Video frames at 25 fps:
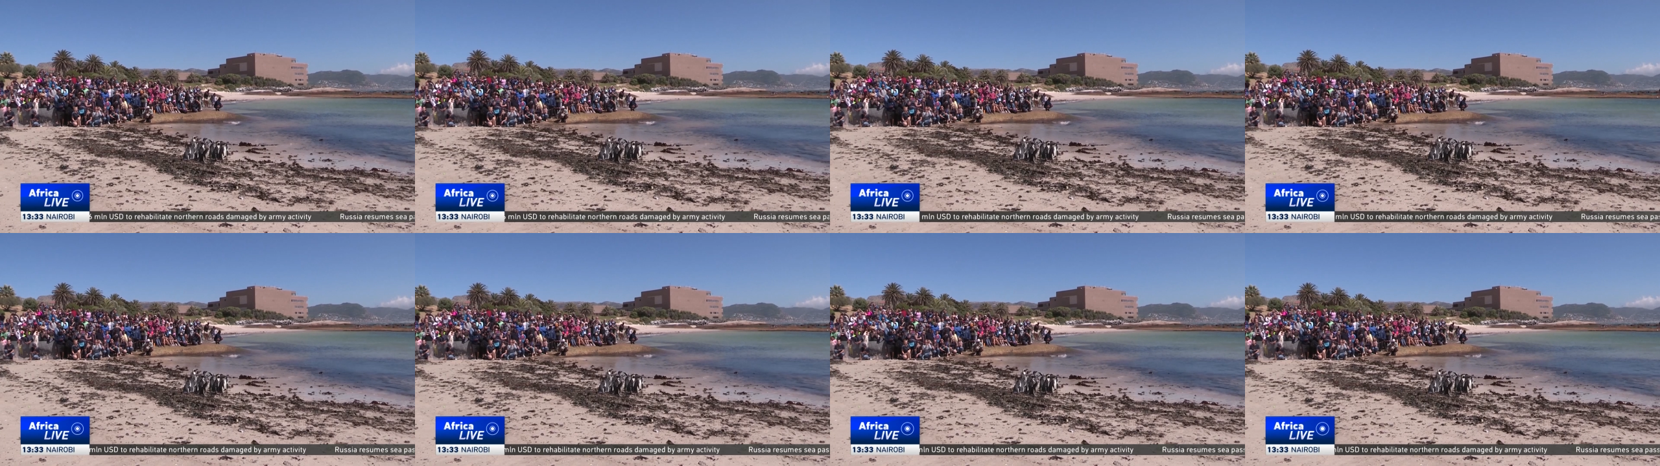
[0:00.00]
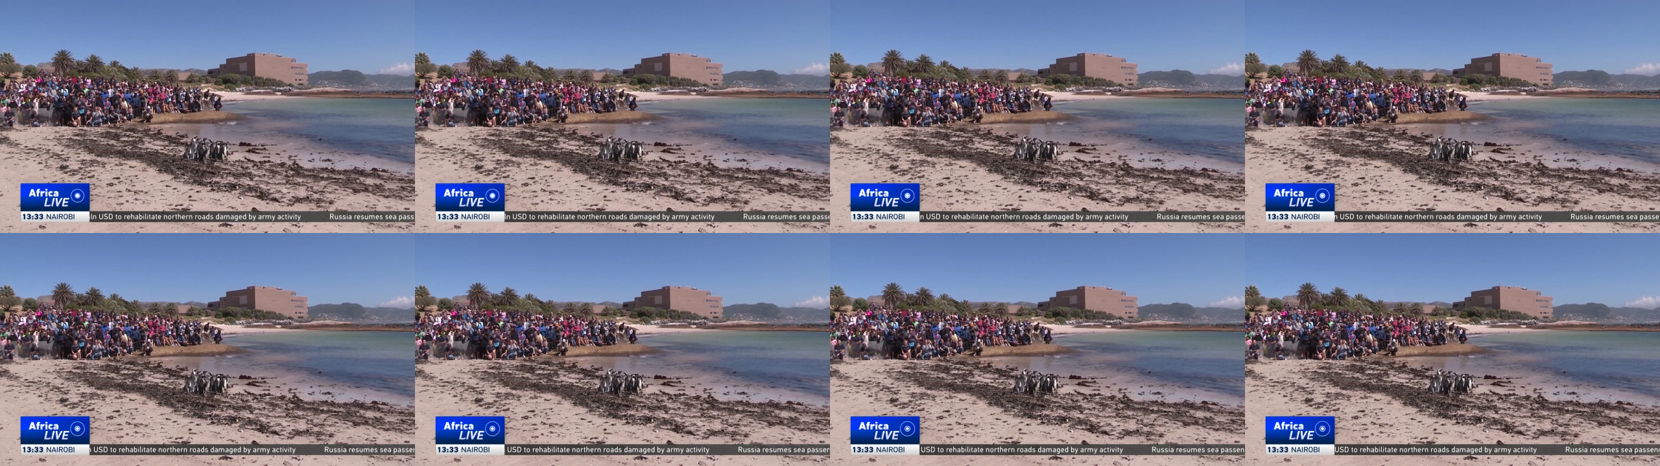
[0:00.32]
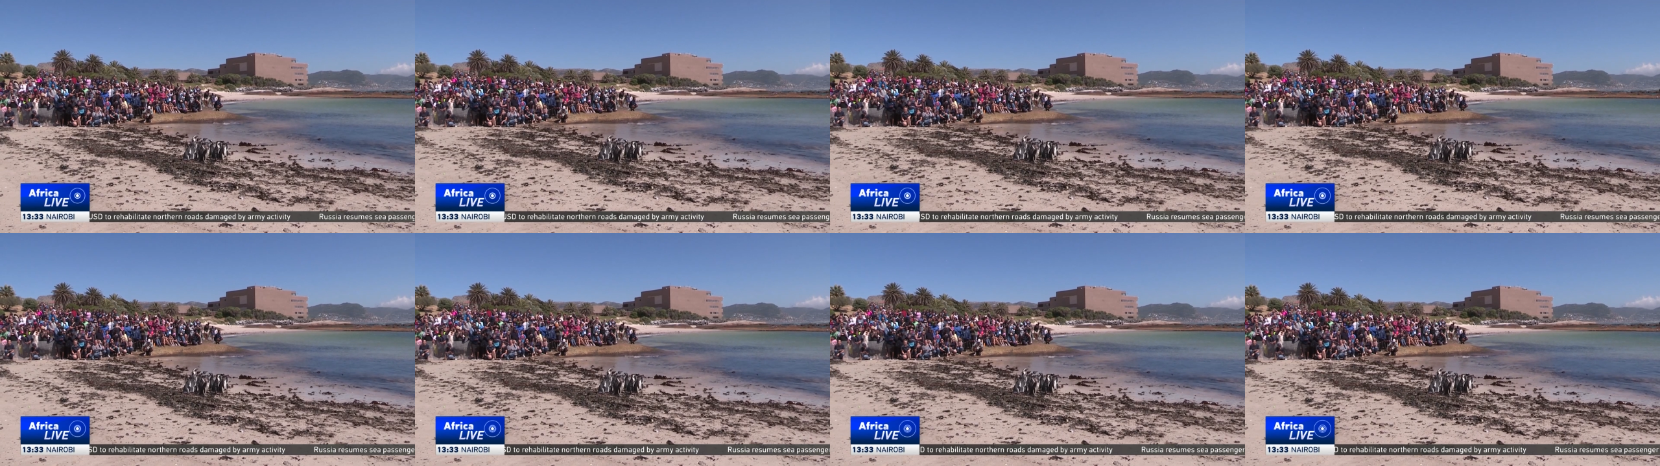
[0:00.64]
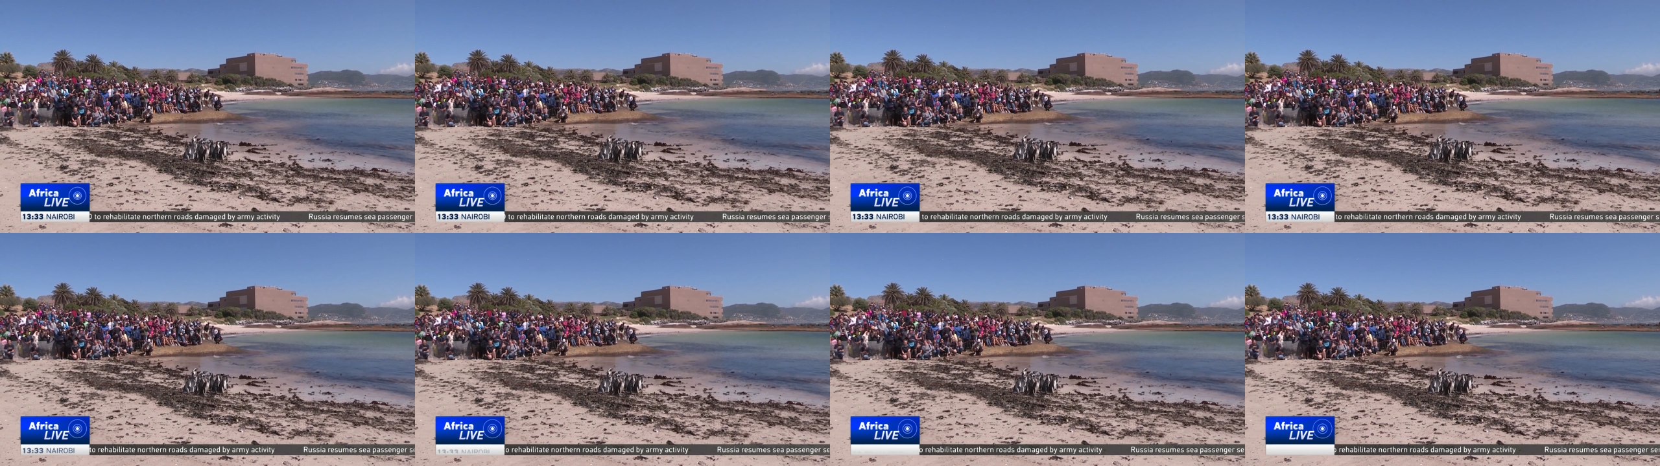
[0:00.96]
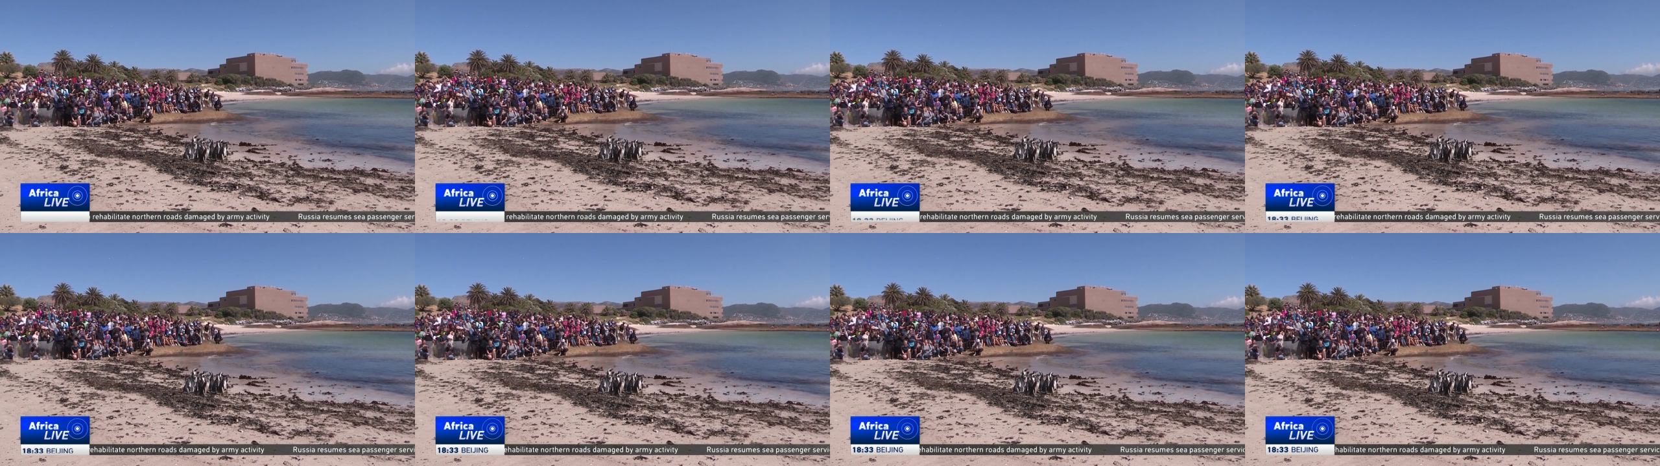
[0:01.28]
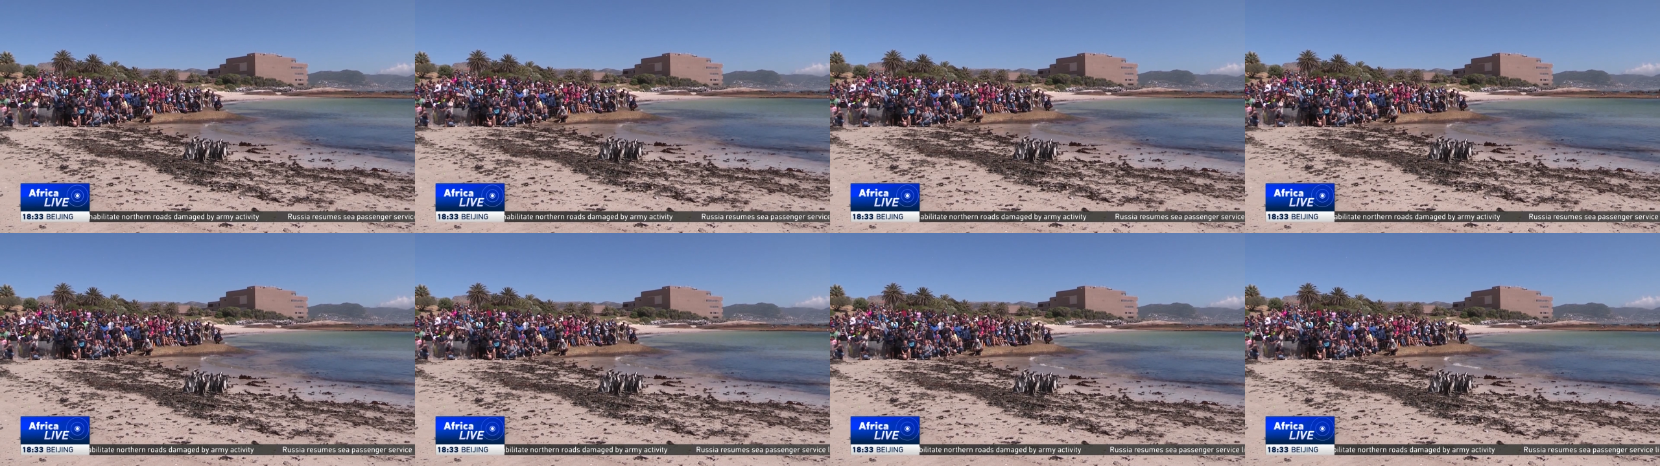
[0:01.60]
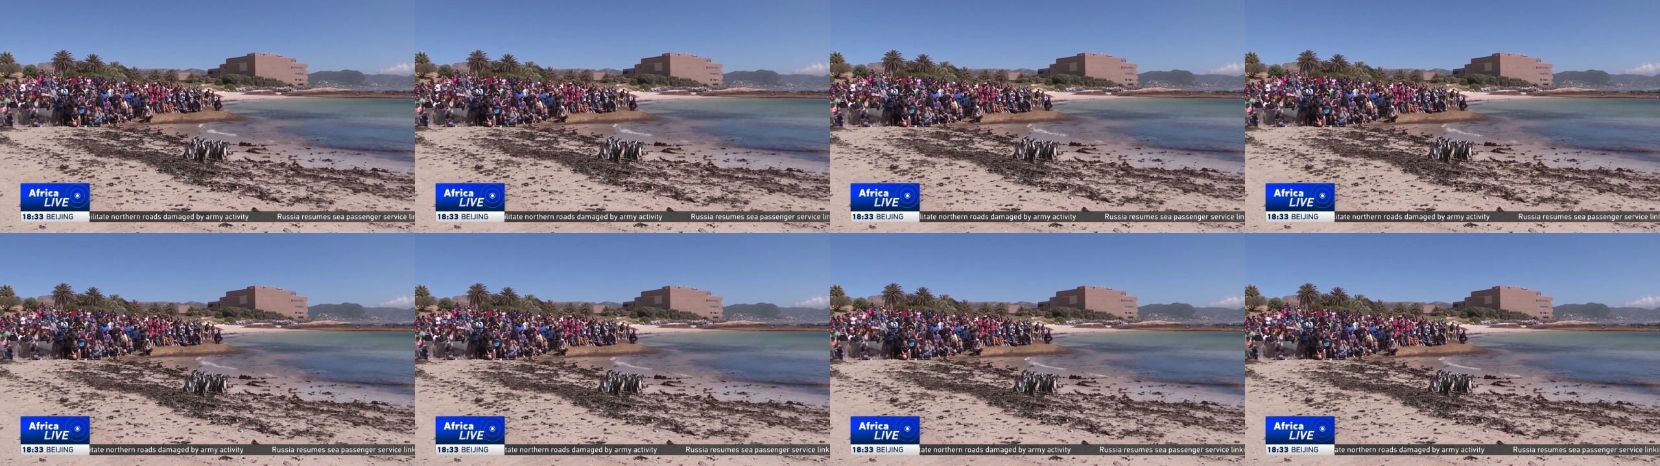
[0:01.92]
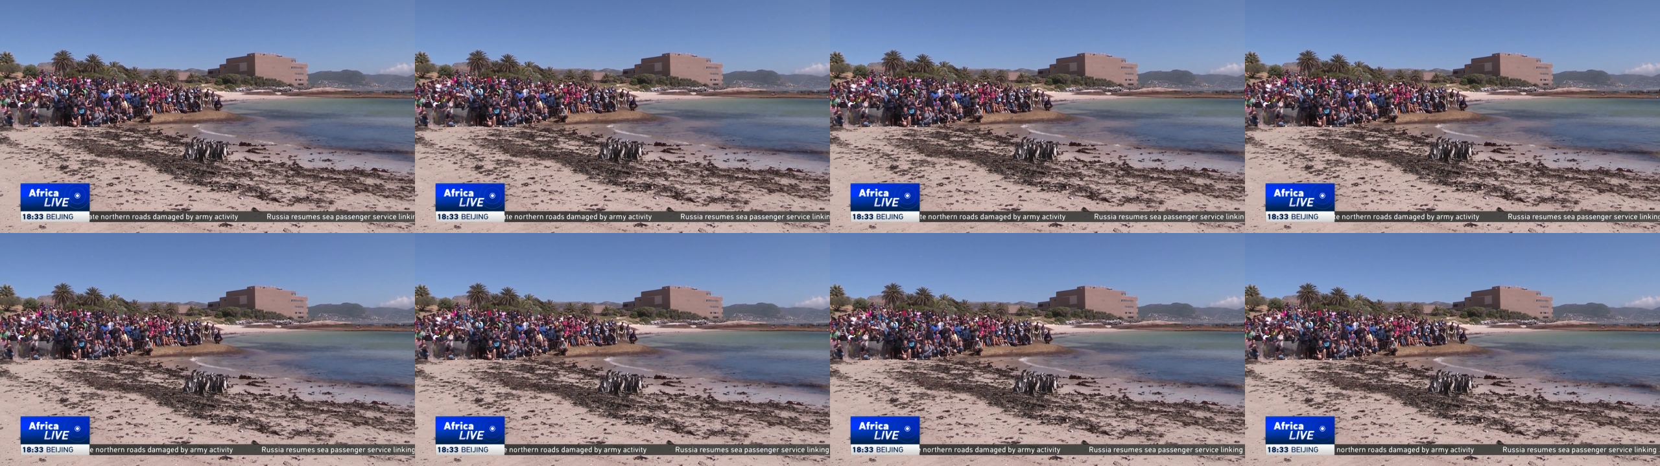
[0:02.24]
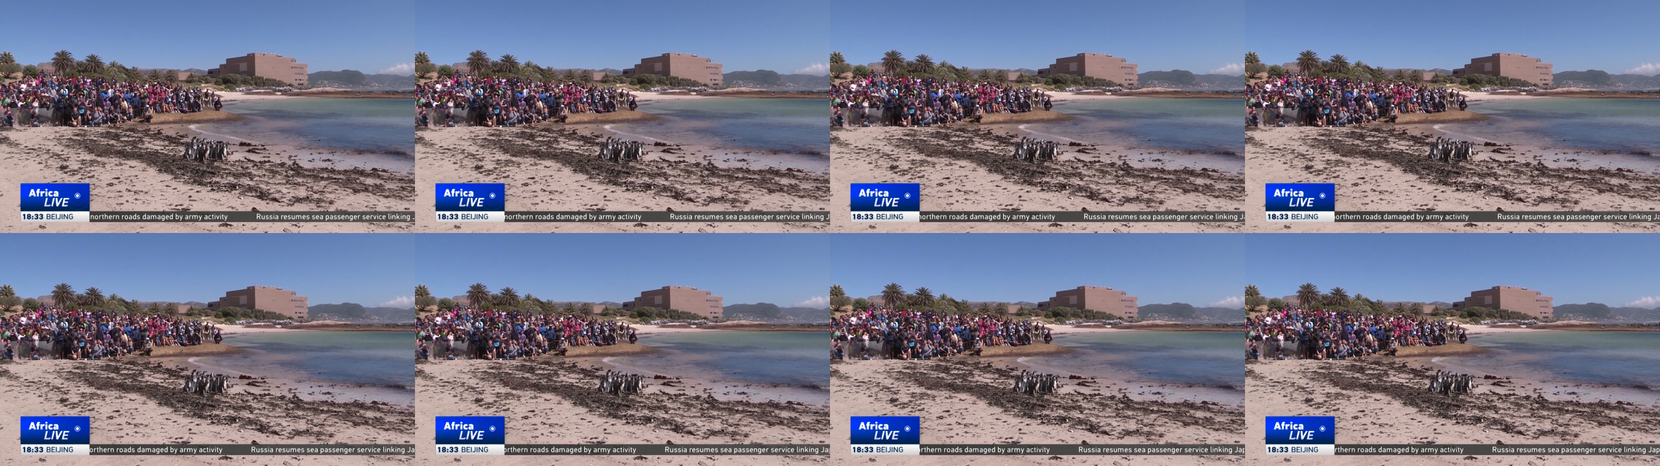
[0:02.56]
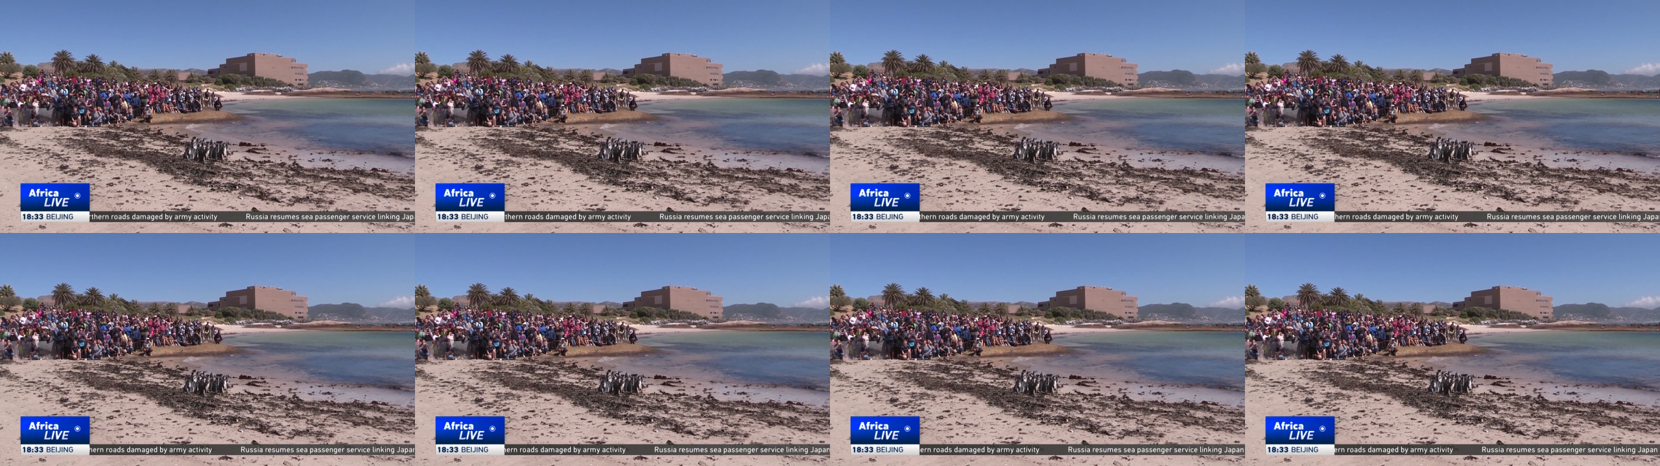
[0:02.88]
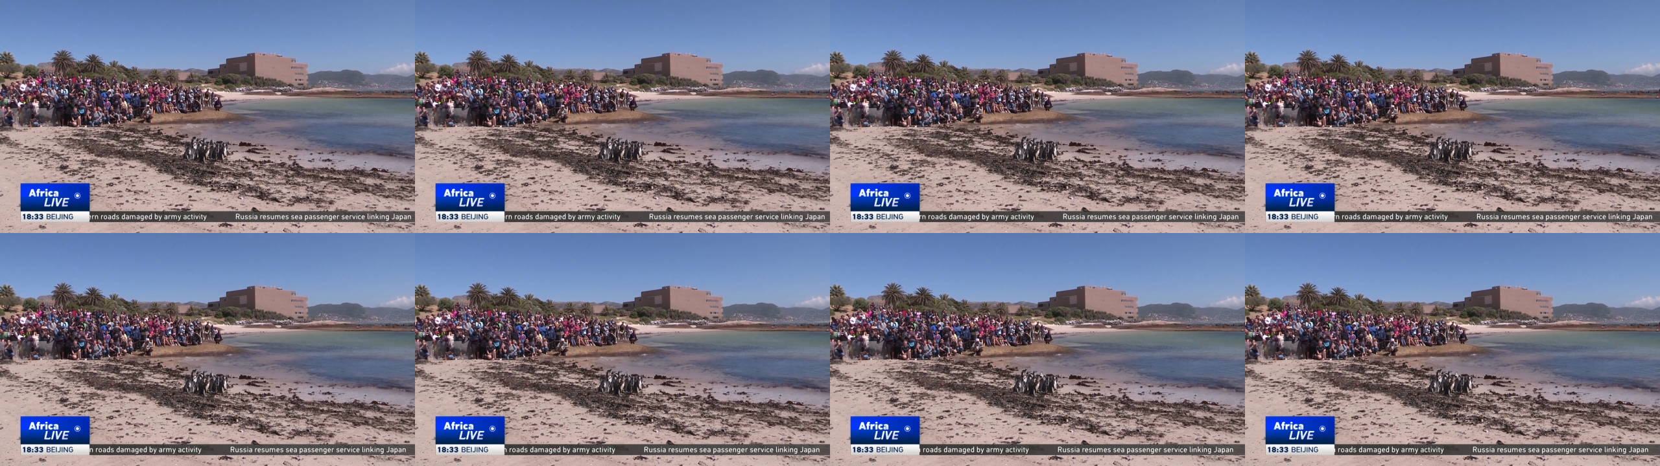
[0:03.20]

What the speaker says: [unreadable: no face in view]